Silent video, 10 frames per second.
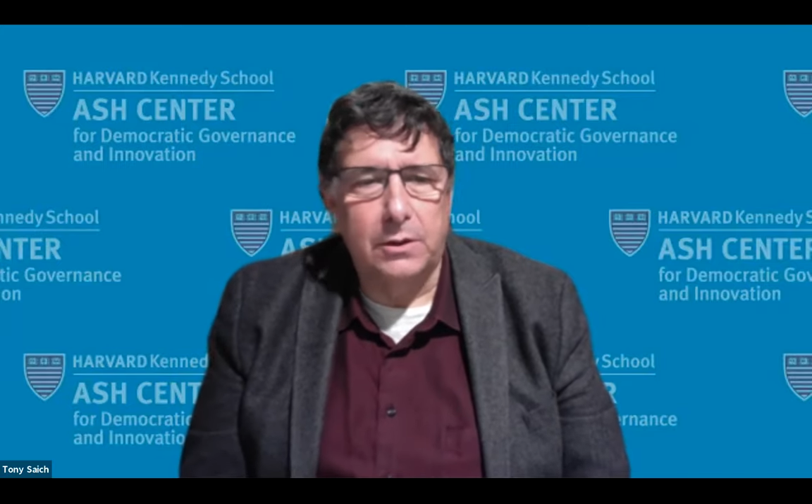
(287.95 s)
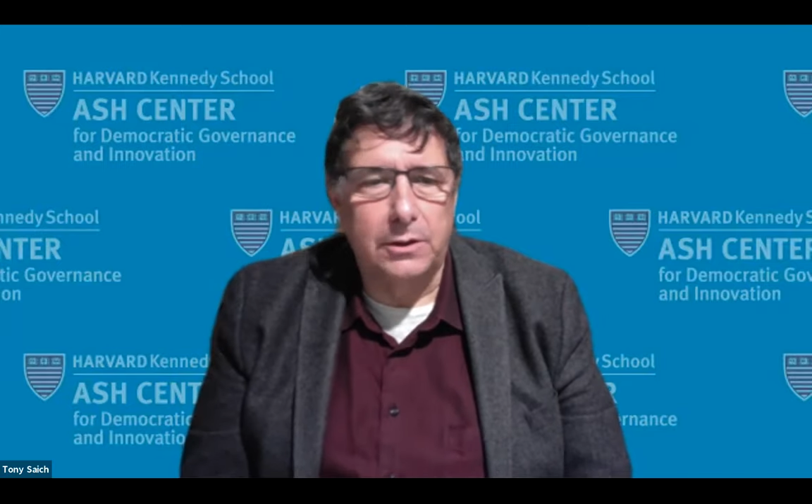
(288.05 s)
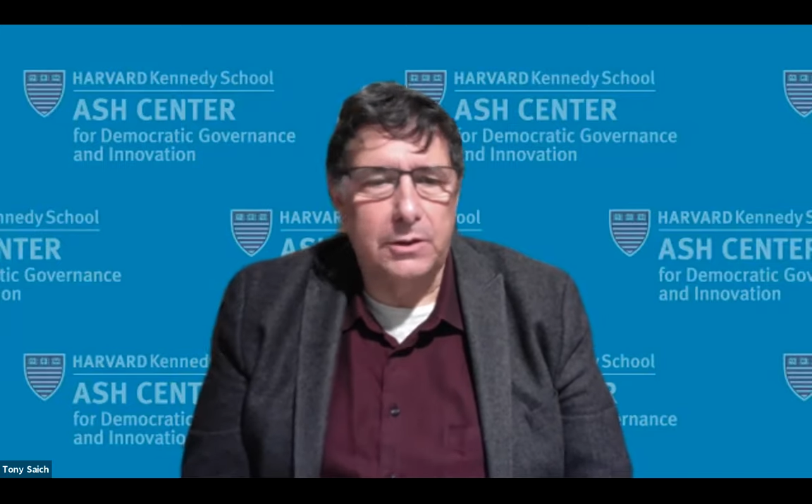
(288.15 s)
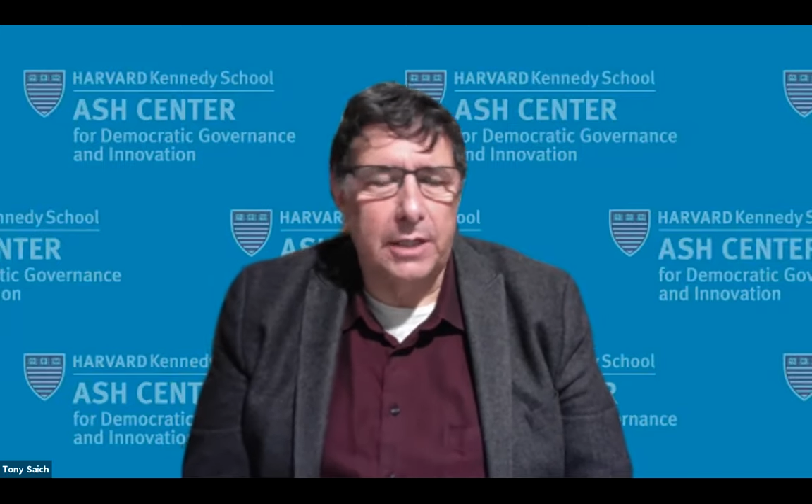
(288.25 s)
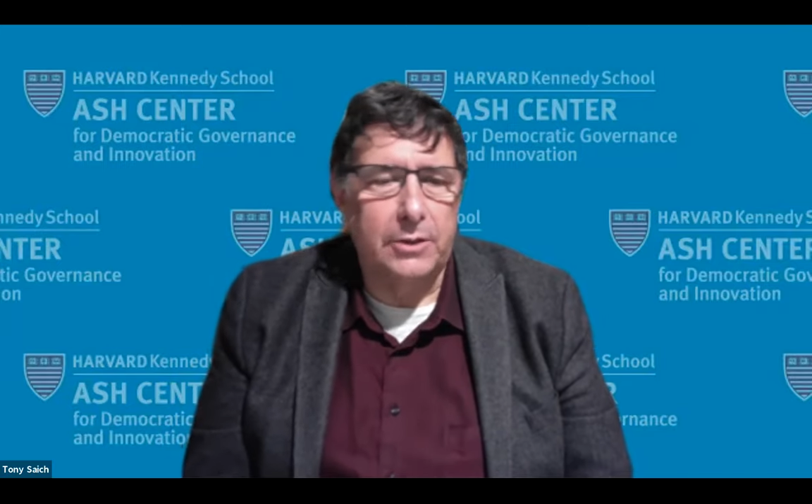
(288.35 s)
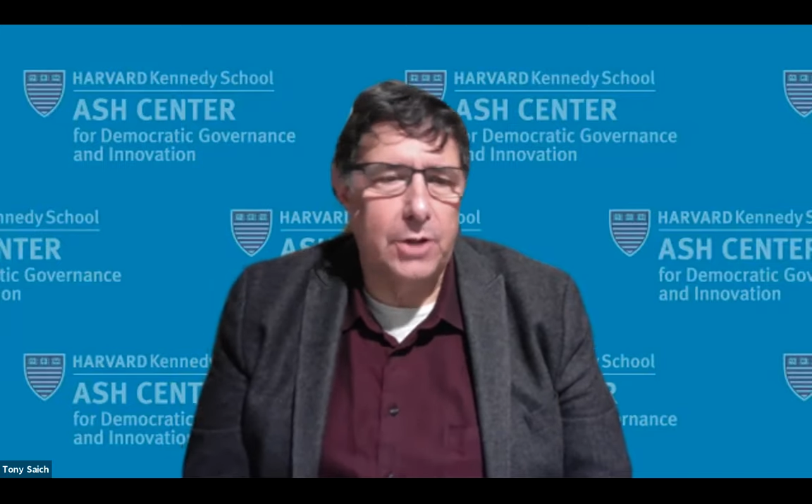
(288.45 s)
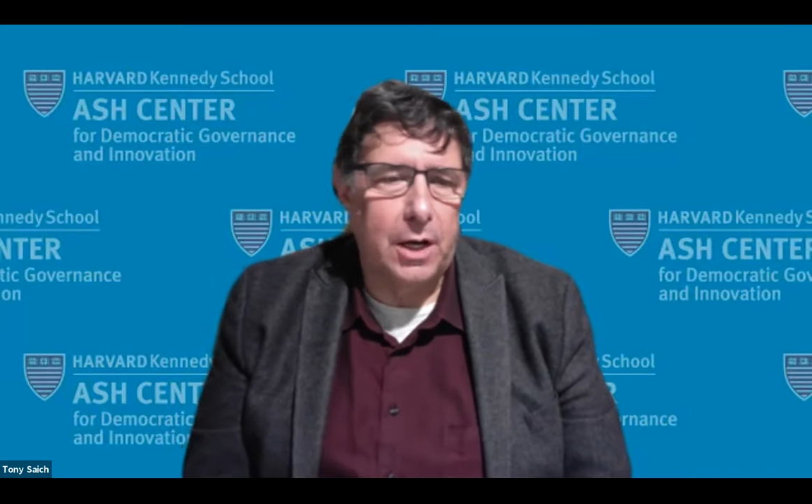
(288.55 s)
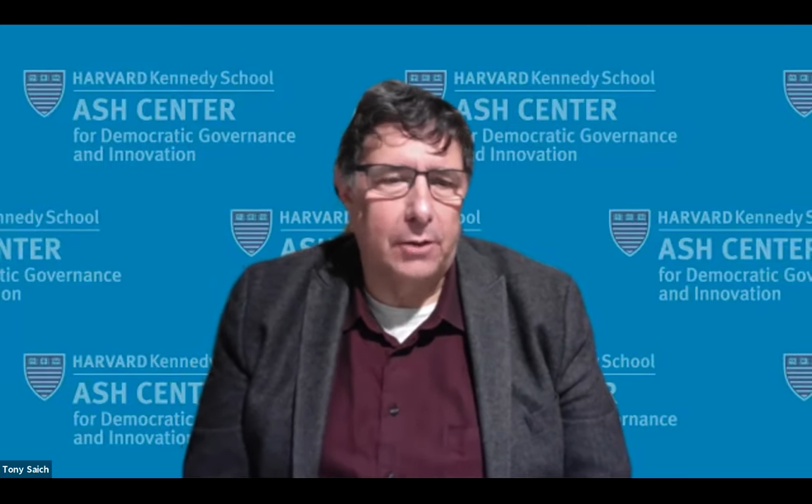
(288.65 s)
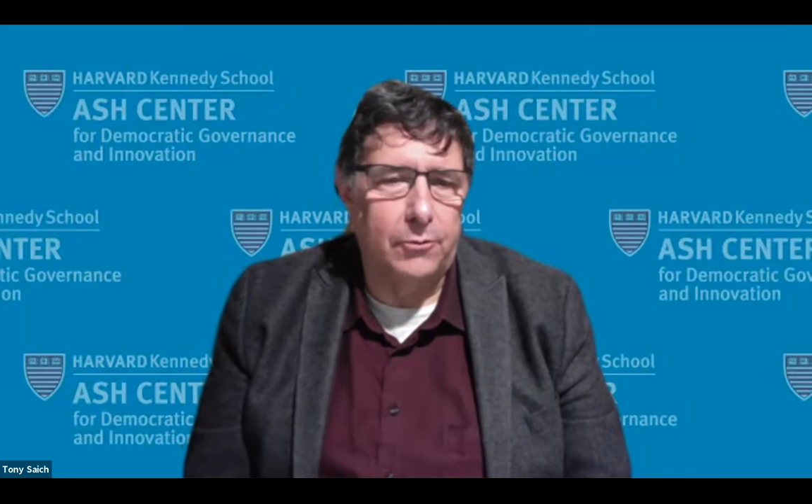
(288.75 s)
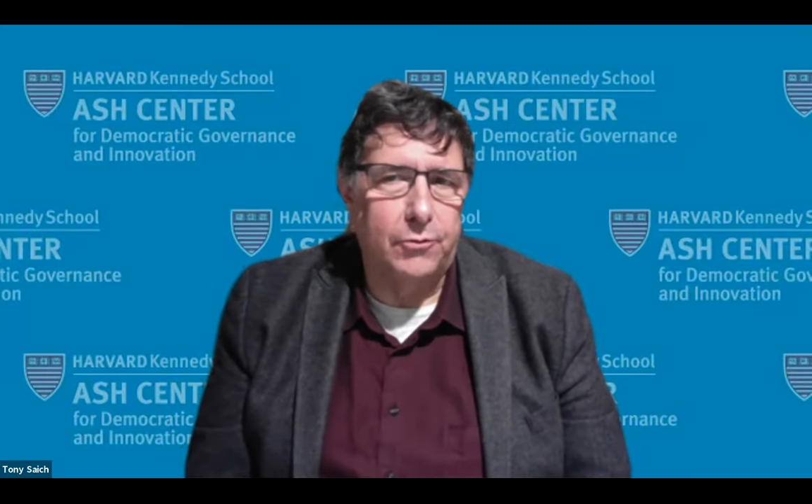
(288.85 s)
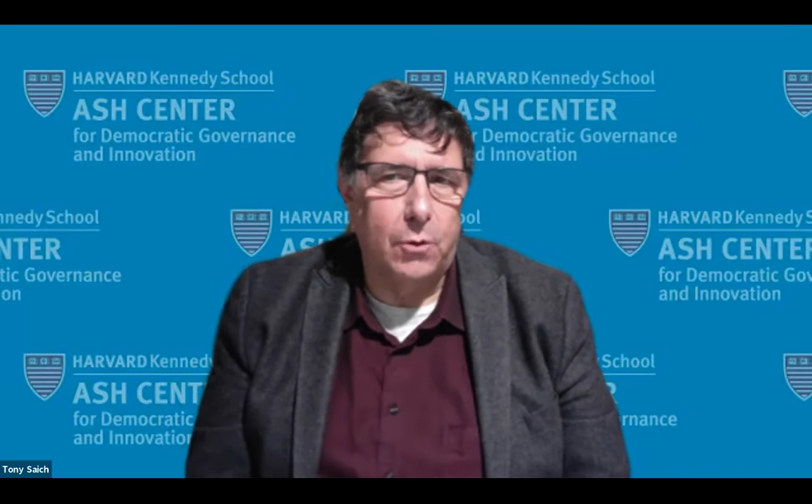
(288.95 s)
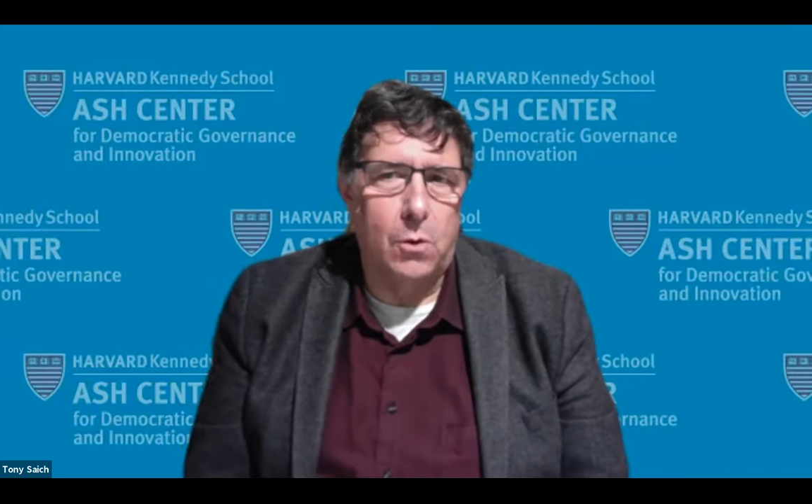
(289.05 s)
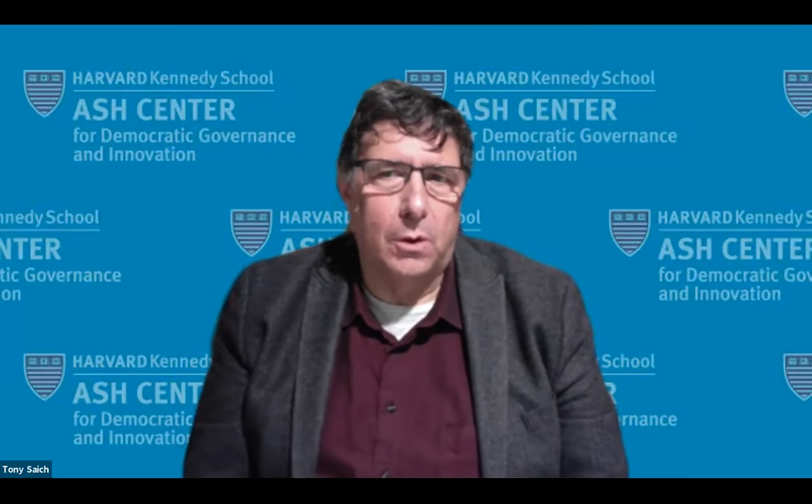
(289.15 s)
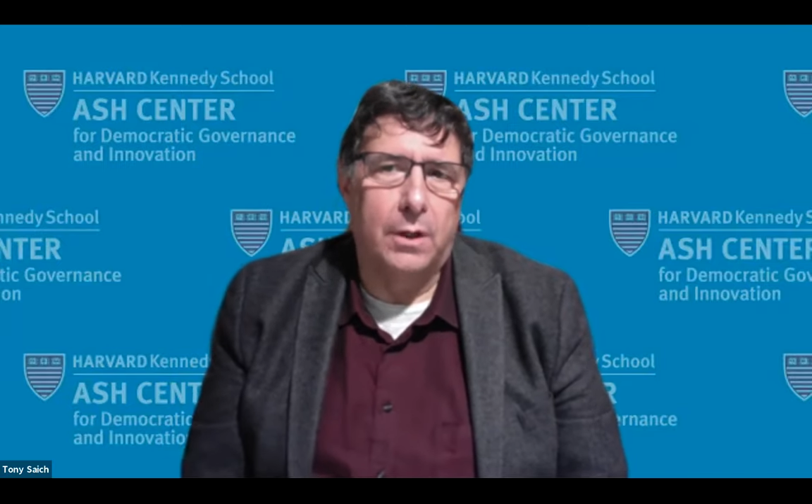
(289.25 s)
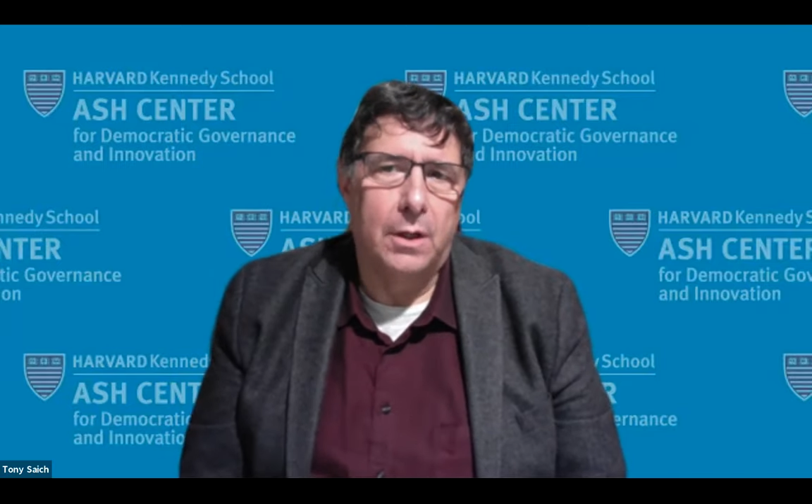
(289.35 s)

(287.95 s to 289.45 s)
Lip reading: going to take China forward.